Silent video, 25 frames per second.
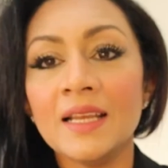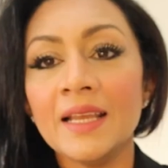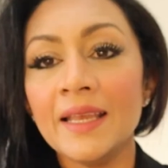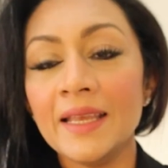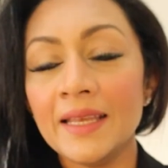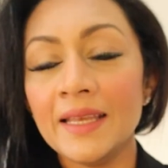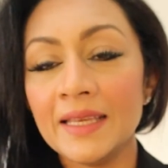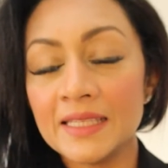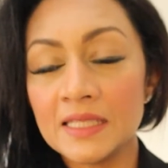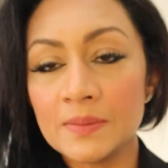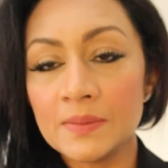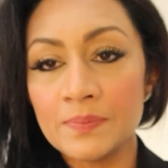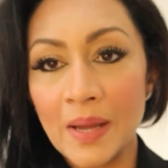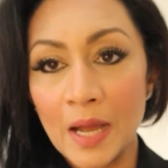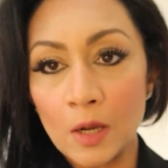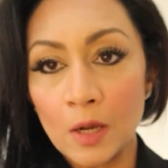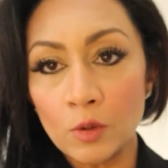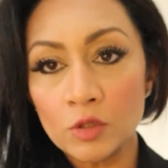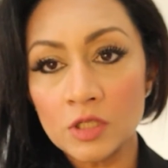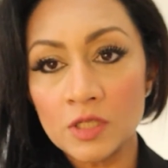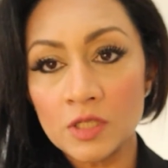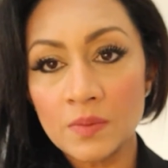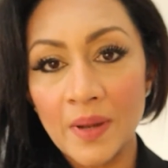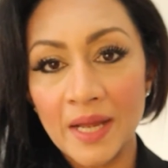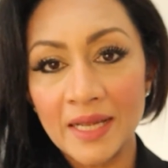He is
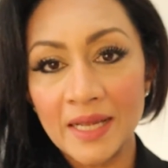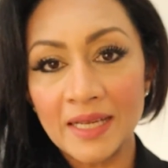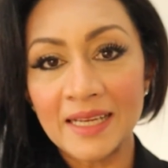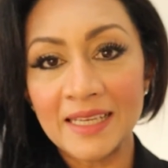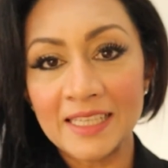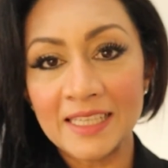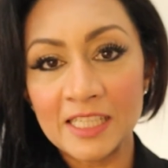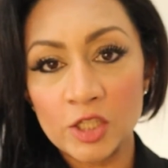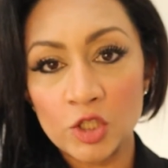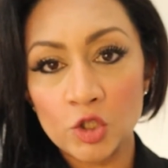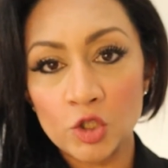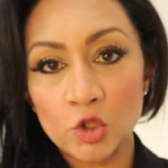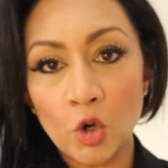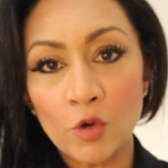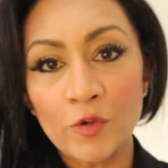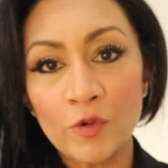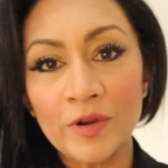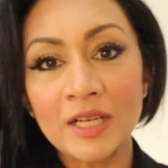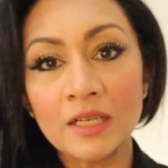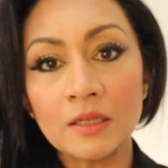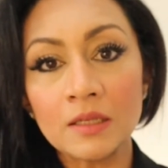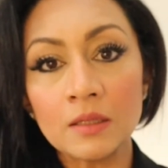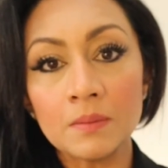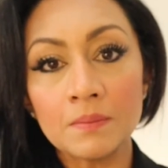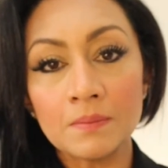bound by a
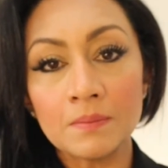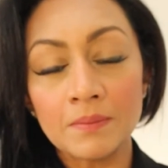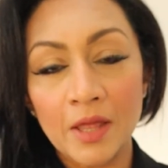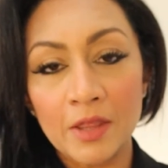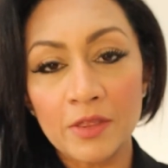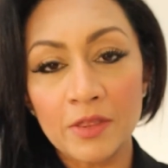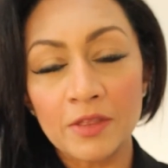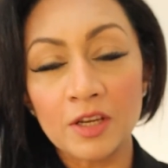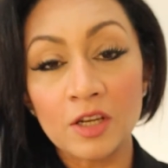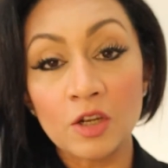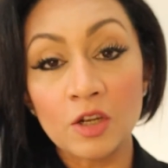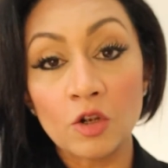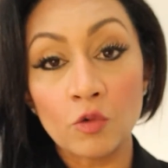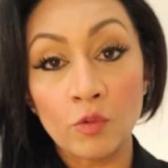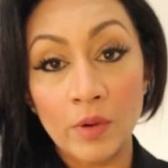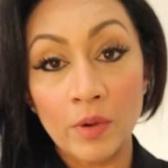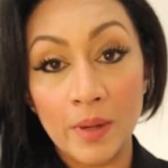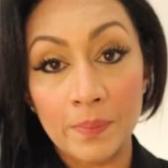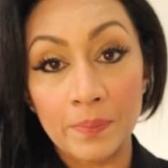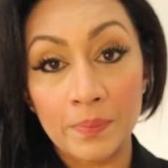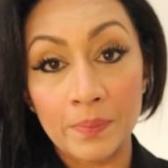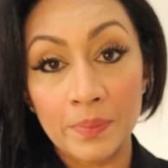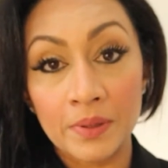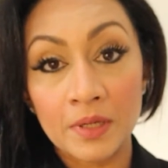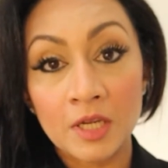historical mother
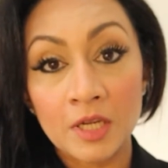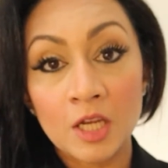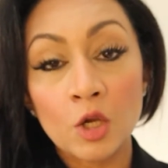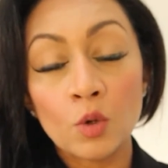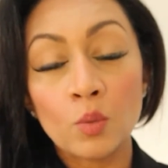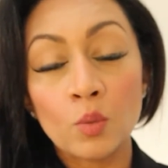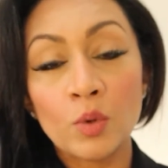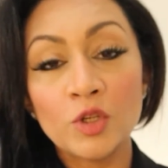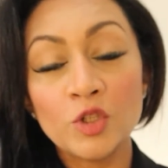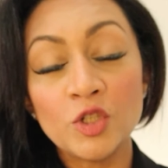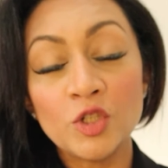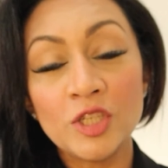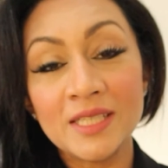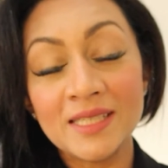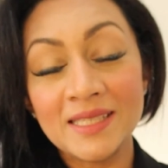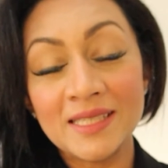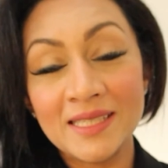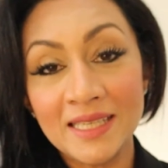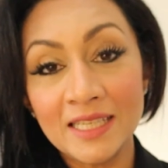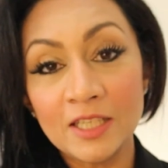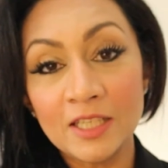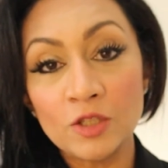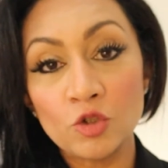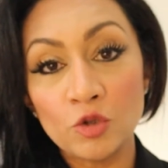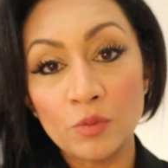grip which he
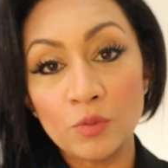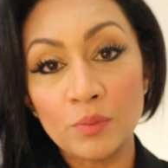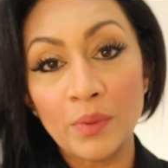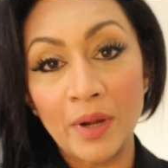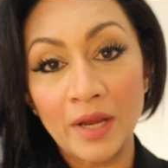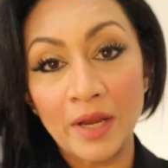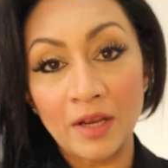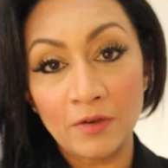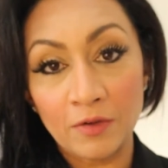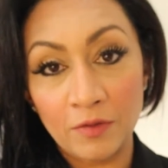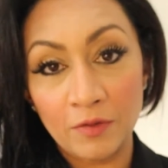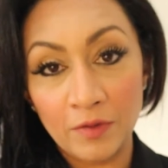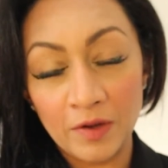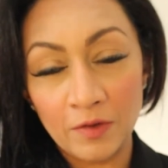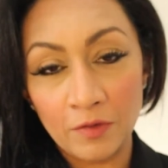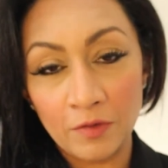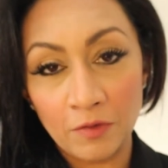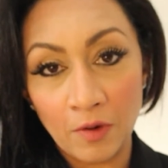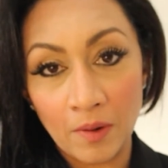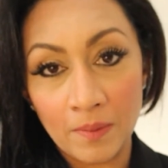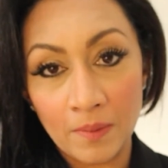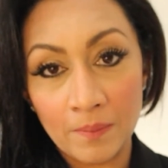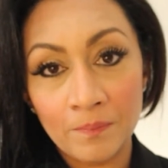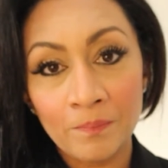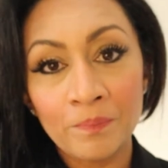seeks to break free
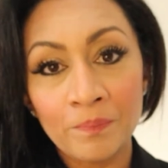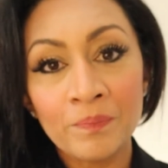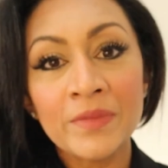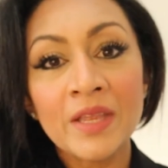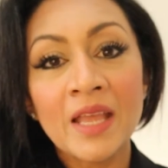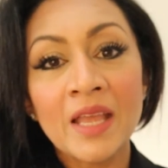from.